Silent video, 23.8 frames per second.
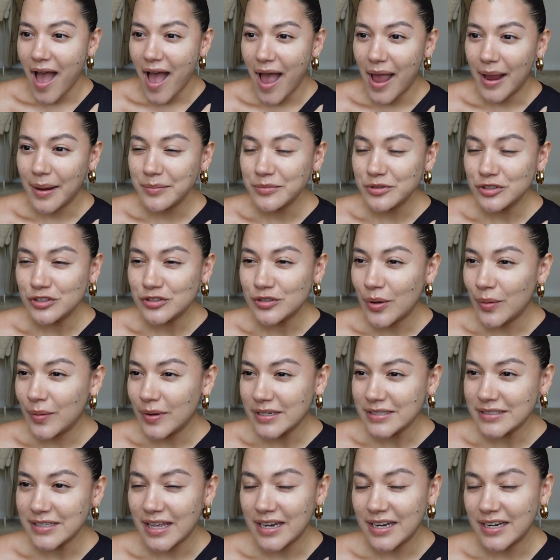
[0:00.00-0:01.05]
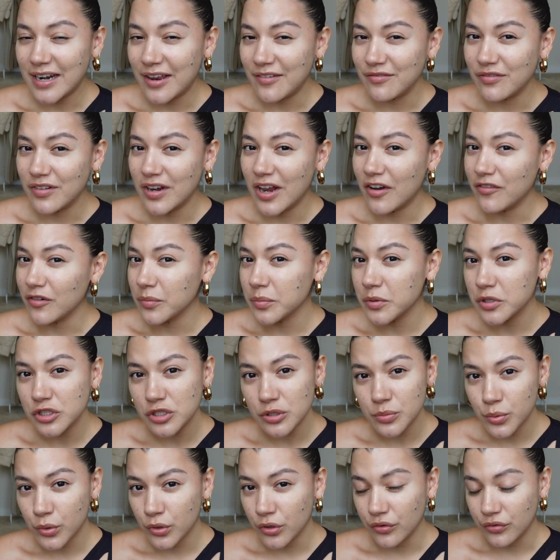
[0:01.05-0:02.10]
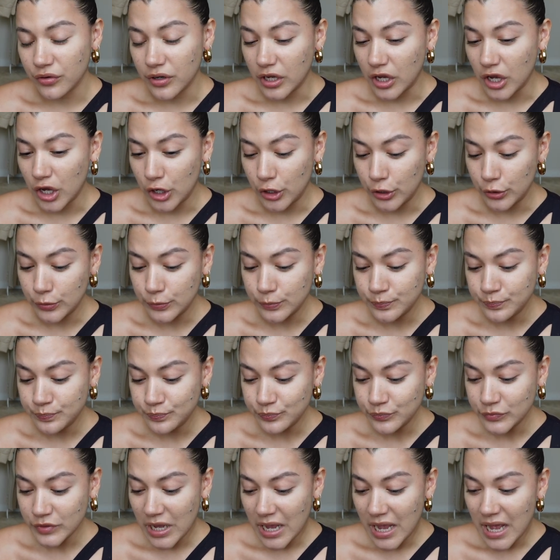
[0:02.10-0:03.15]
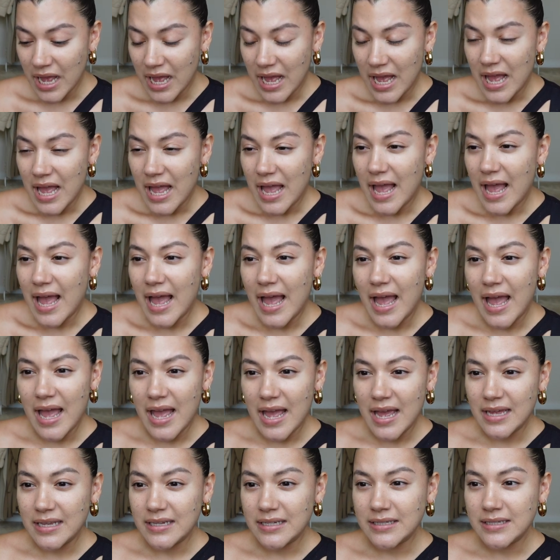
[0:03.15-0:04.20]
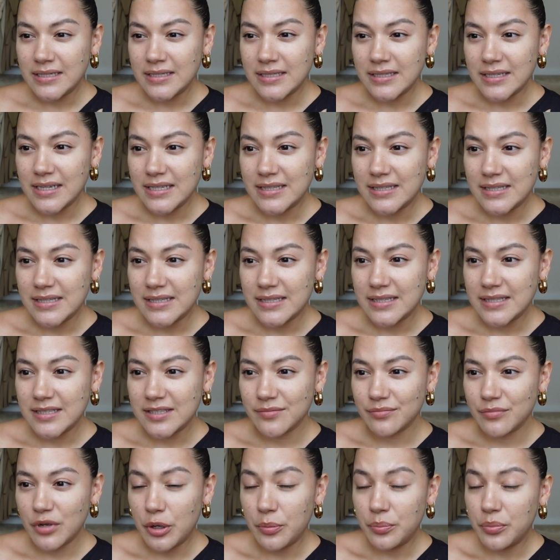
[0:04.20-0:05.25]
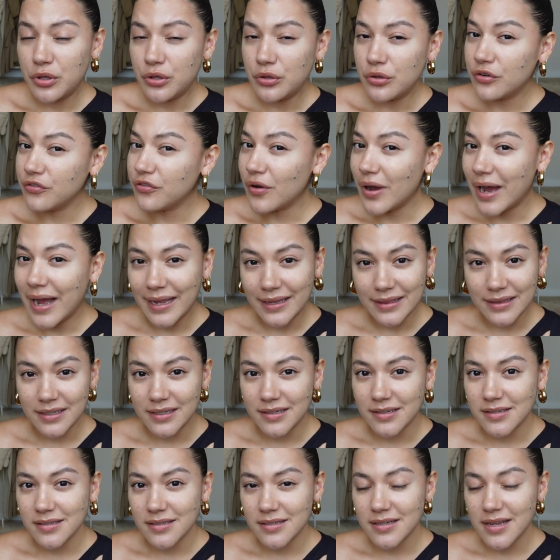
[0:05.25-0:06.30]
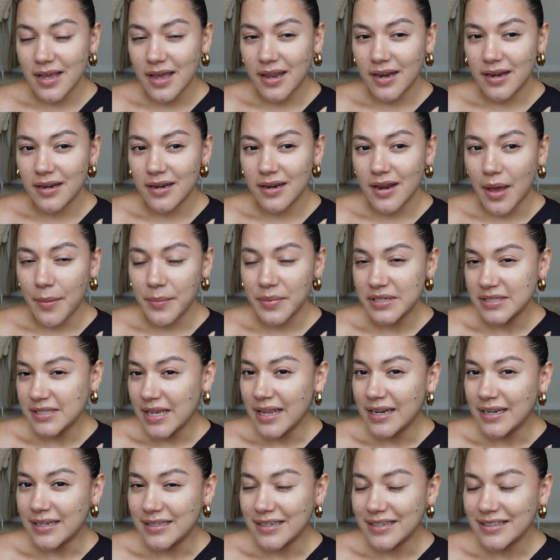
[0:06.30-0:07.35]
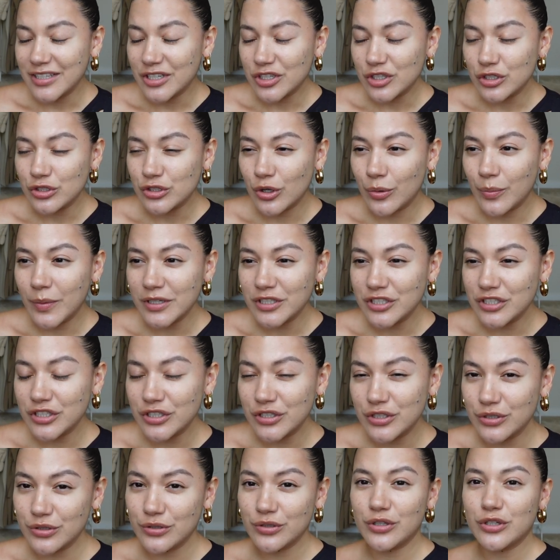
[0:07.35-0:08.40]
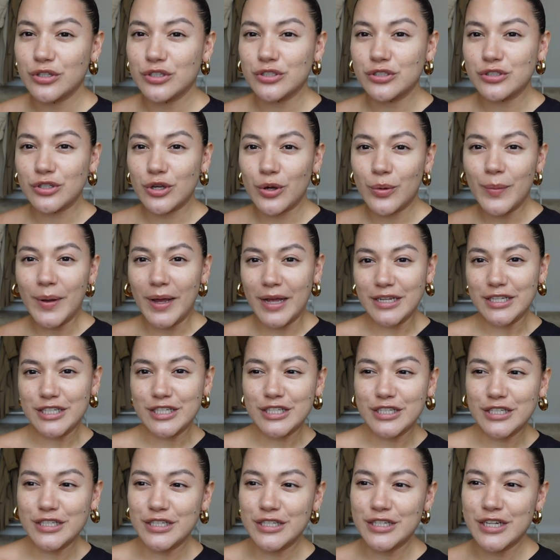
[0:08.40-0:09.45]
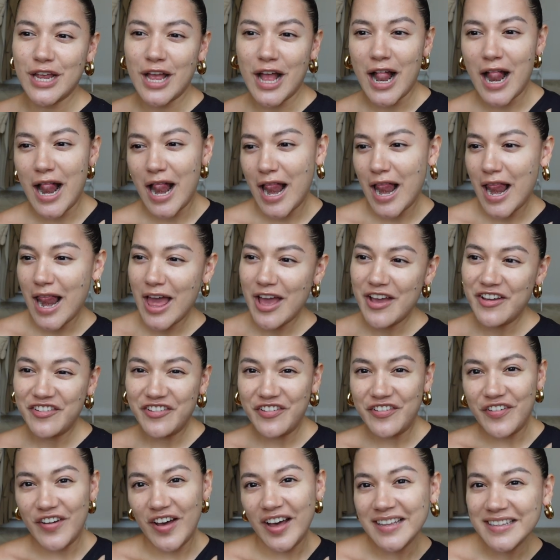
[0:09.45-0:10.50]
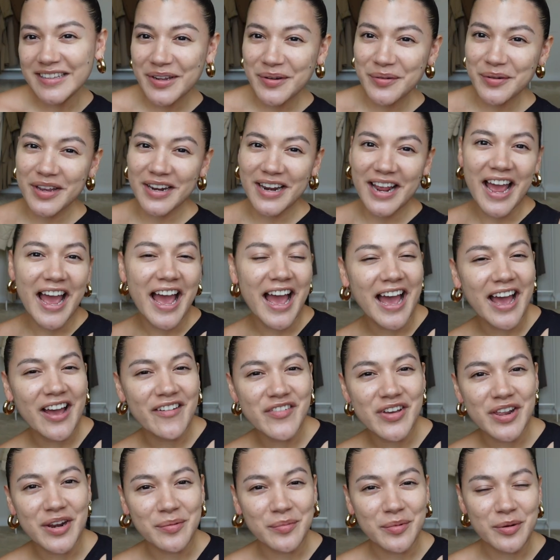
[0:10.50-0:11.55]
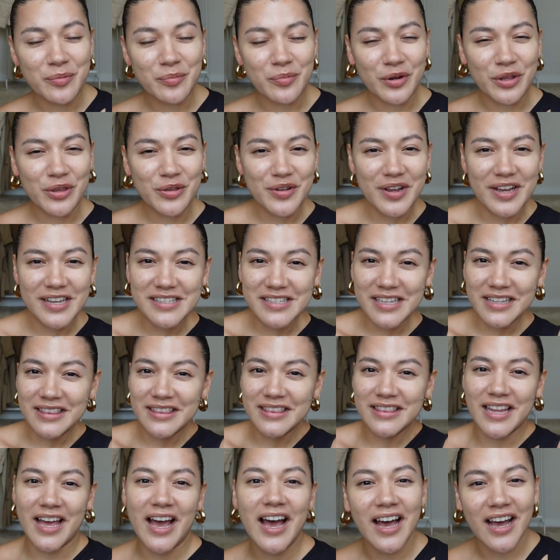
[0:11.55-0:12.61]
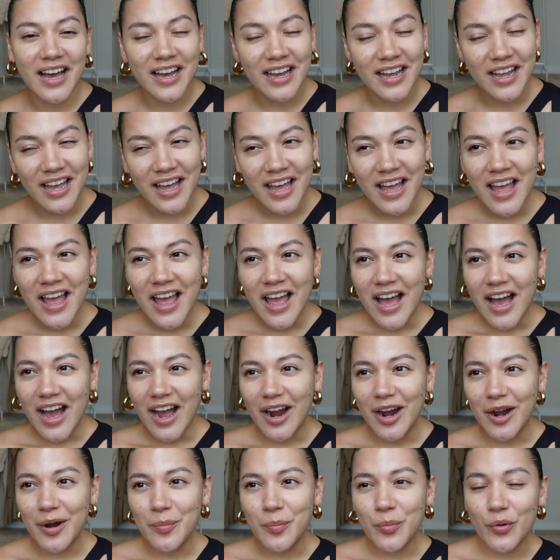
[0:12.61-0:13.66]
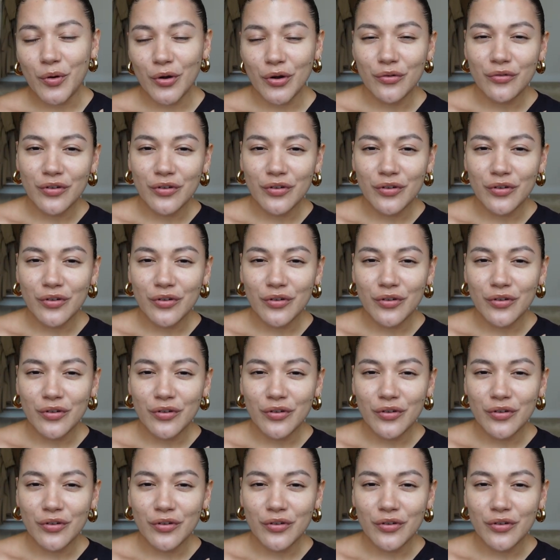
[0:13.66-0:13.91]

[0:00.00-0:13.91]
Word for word: I'm so excited. I've never been to Puerto Rico and it's a beautiful island and I'm excited. There's so much to do. There's so much fun that we're going to have and I'm going to bring you guys along our Puerto